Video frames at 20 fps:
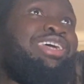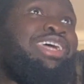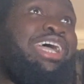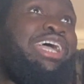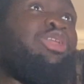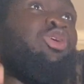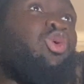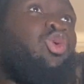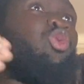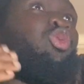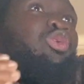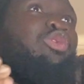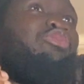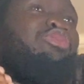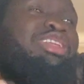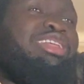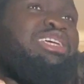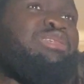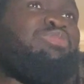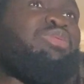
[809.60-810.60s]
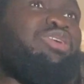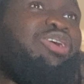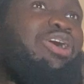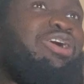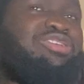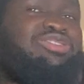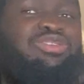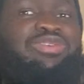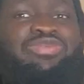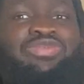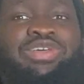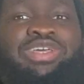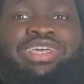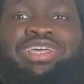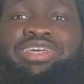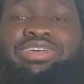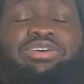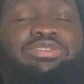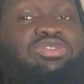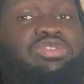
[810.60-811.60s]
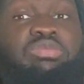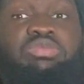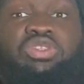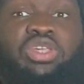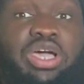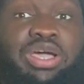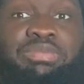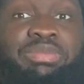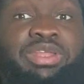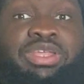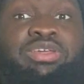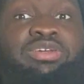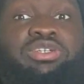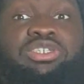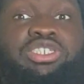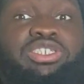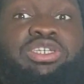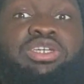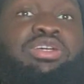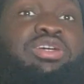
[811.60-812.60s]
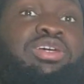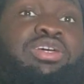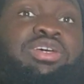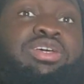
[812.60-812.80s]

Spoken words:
And who do you think that's because of? On some Terminator shit.